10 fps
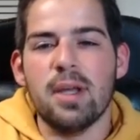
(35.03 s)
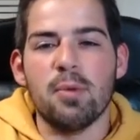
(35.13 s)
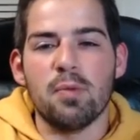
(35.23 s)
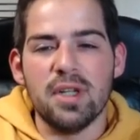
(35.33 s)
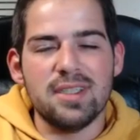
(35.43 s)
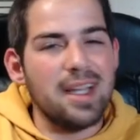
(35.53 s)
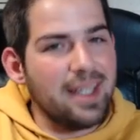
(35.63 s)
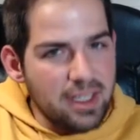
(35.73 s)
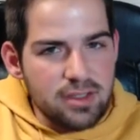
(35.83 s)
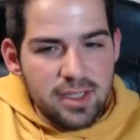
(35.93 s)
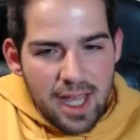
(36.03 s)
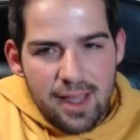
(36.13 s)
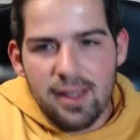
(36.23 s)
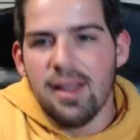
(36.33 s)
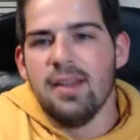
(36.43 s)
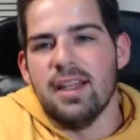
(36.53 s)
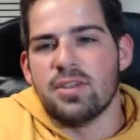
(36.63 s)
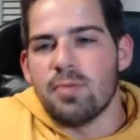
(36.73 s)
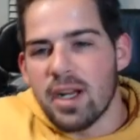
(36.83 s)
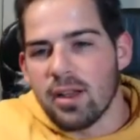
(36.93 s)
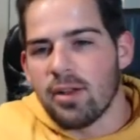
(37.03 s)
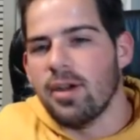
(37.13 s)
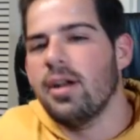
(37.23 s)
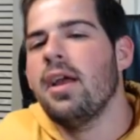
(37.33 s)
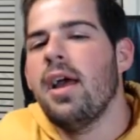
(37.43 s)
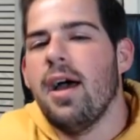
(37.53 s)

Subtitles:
that will reset each day. That's red alert.